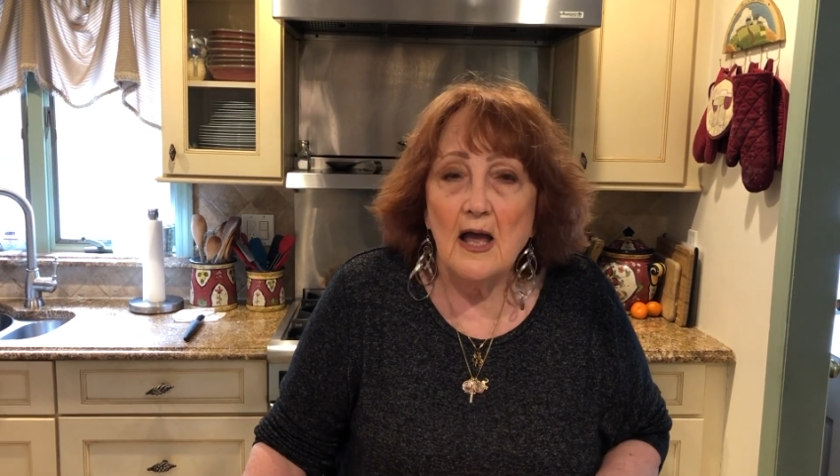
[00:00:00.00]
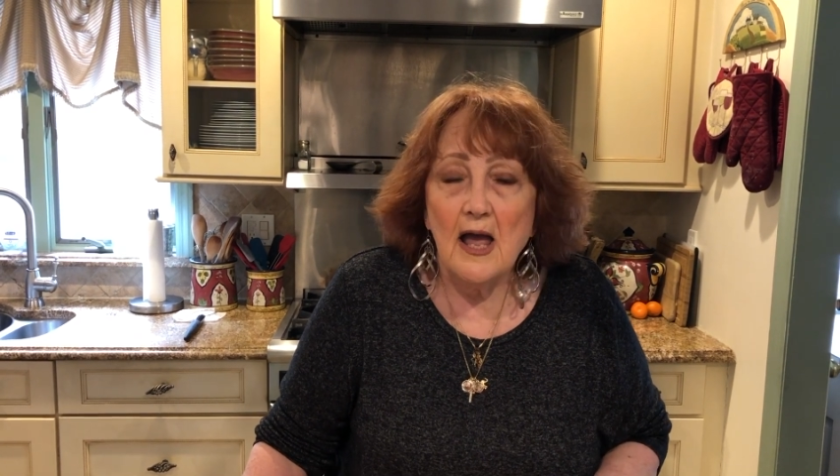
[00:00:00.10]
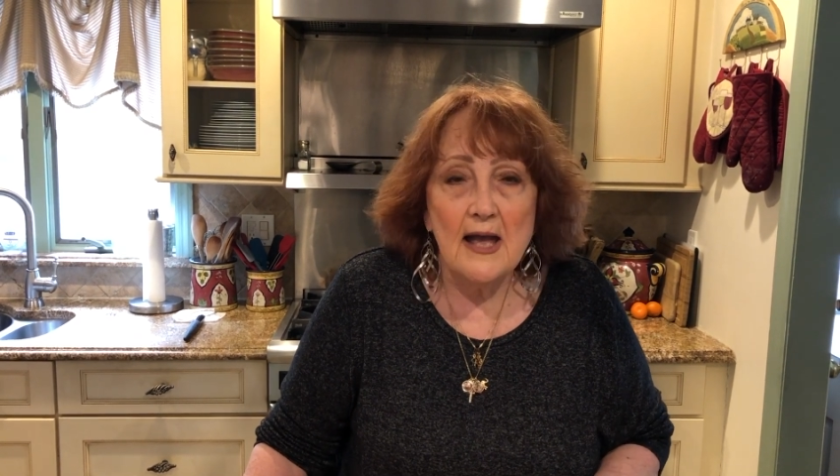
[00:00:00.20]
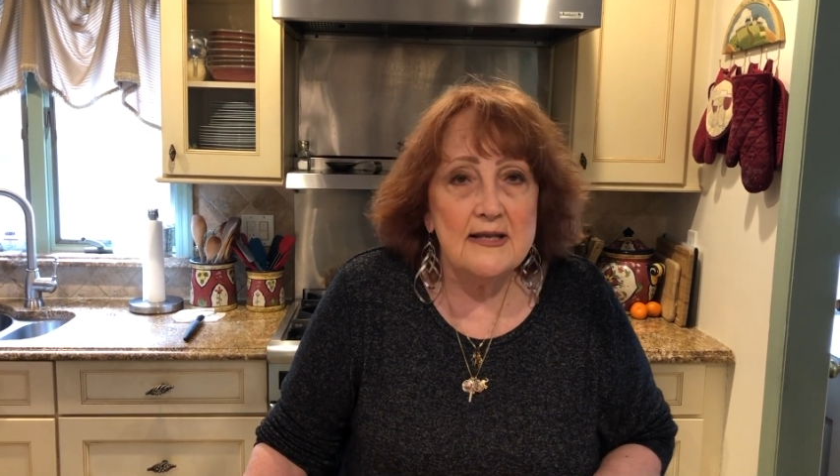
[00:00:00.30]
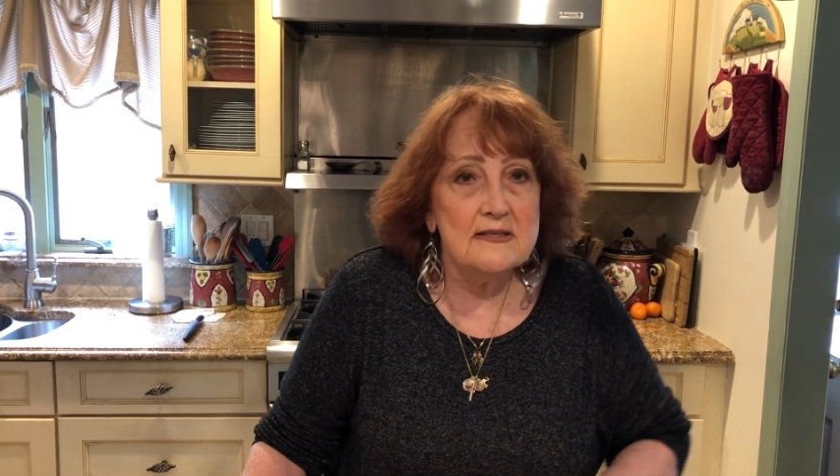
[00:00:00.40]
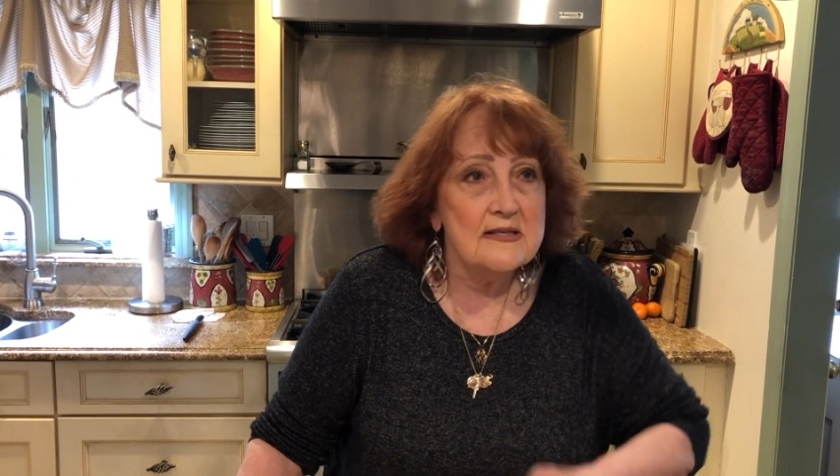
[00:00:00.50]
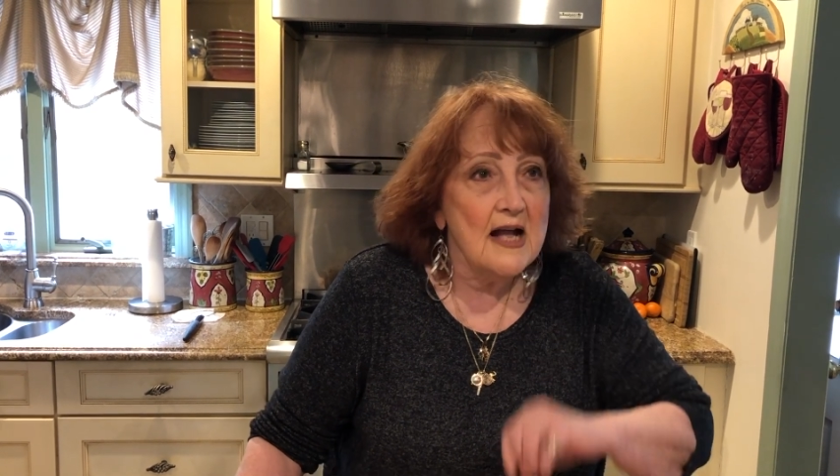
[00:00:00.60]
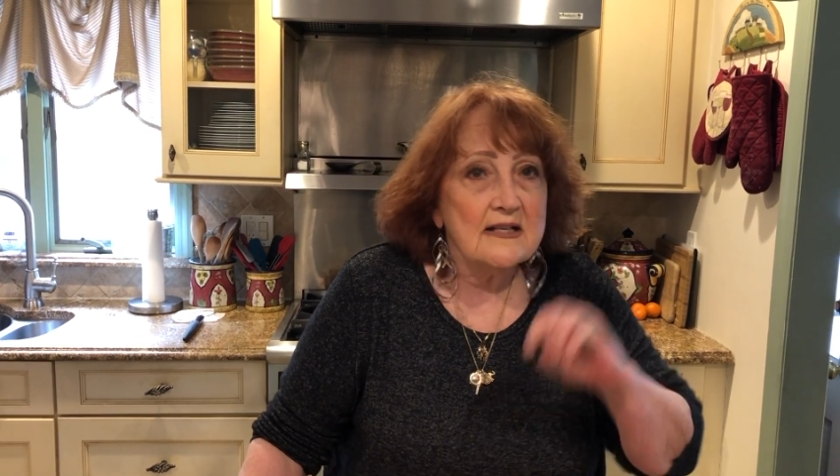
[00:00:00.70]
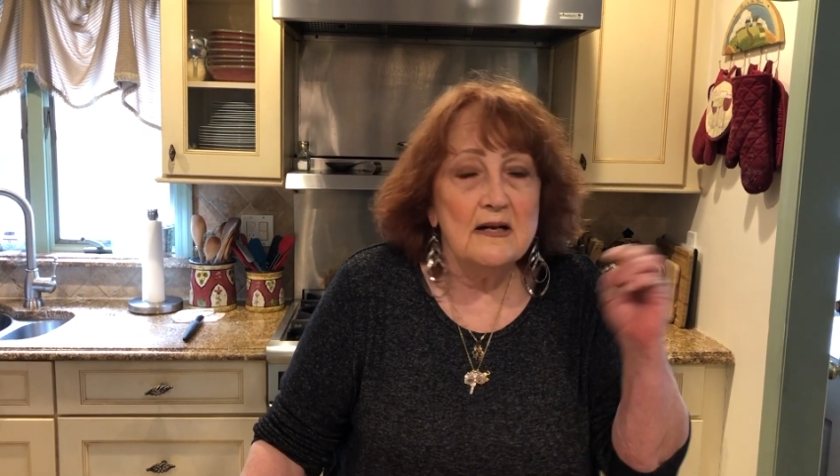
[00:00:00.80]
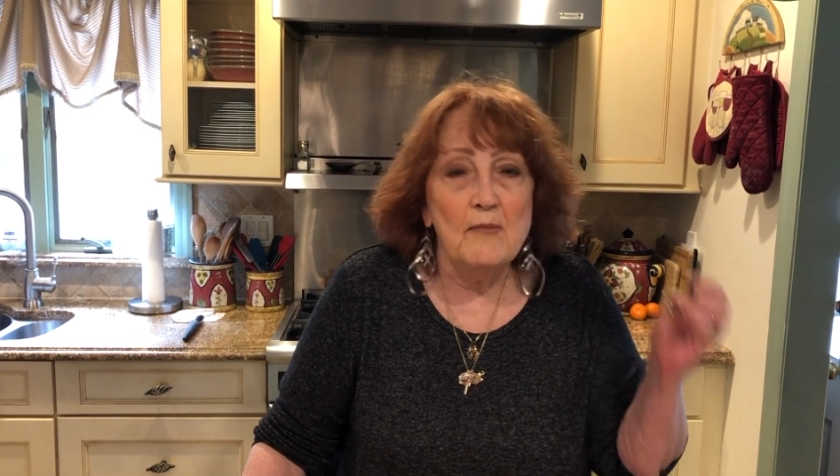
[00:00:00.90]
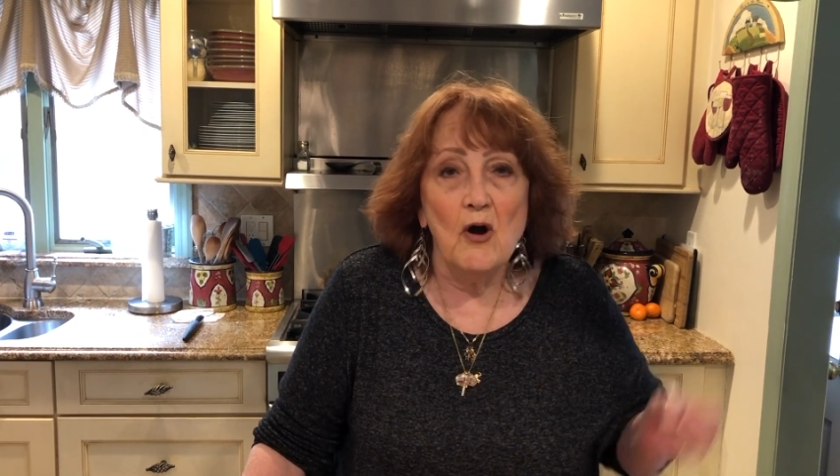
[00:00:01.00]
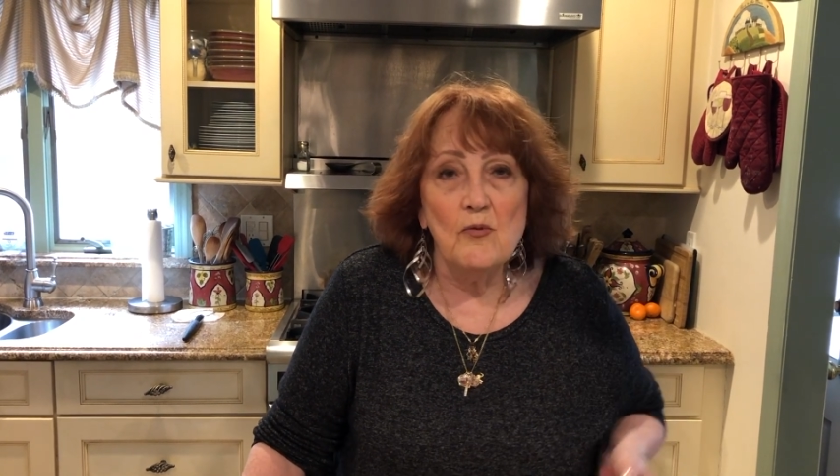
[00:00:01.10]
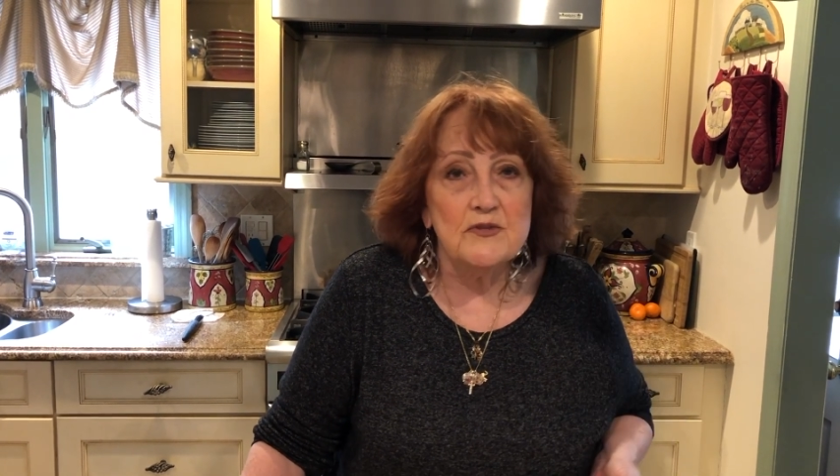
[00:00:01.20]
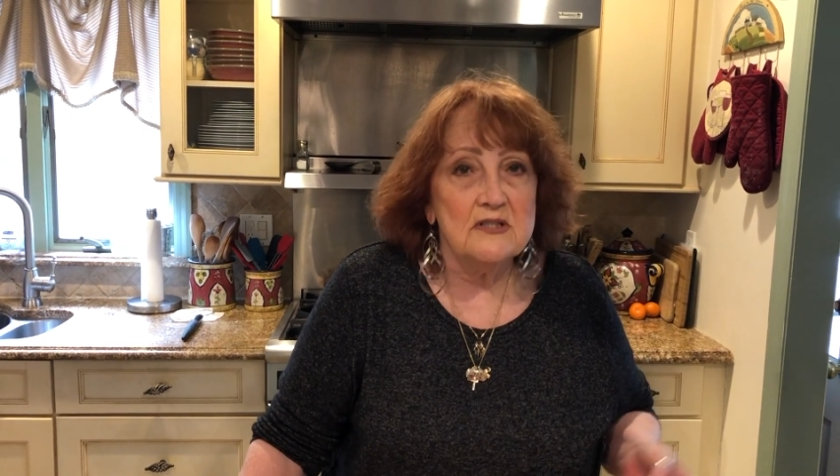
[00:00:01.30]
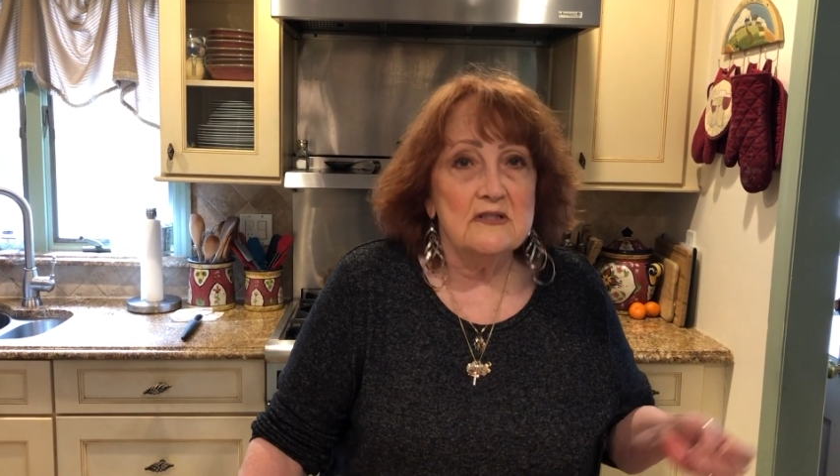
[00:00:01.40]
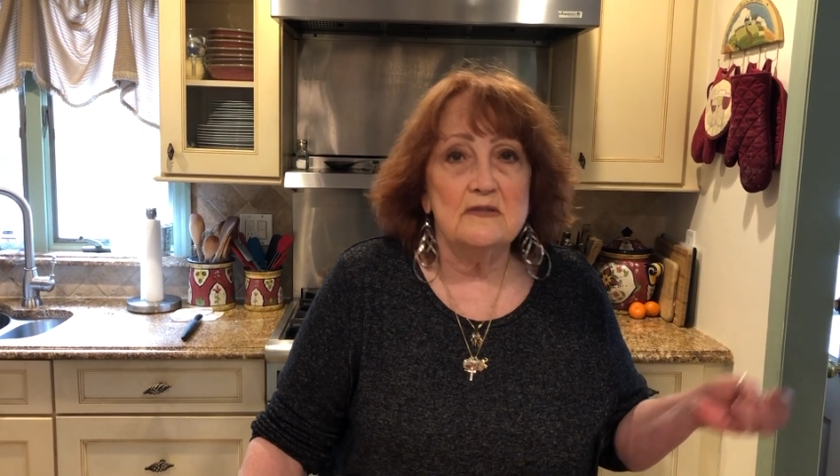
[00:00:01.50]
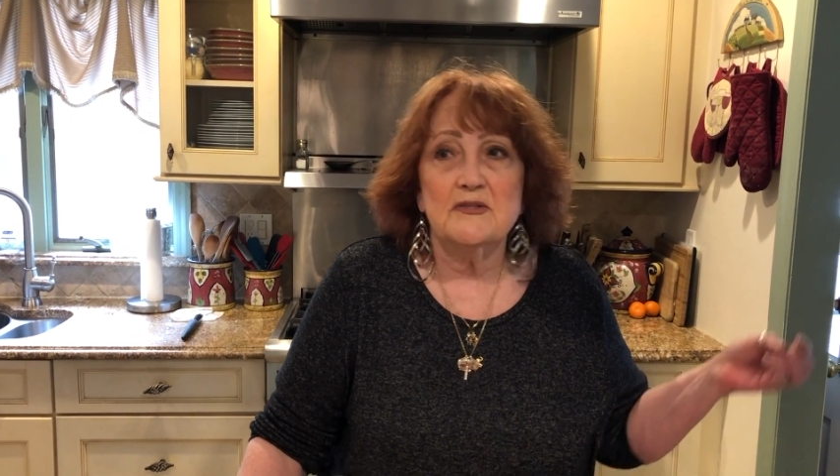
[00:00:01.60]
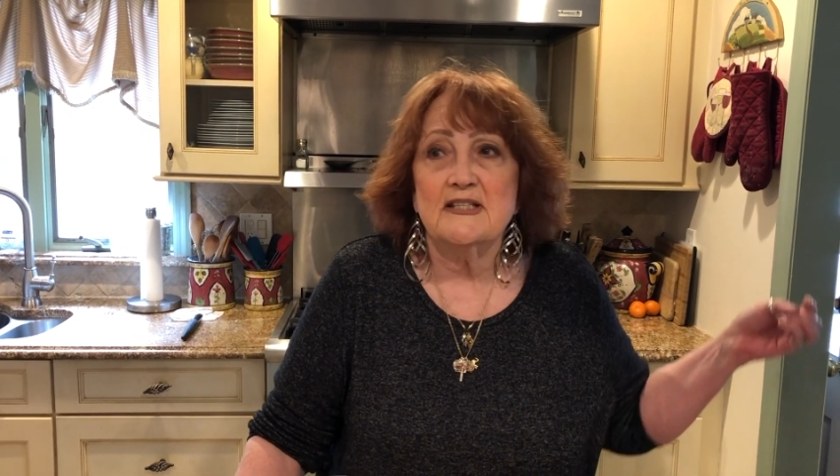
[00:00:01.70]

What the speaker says: and not come home until it was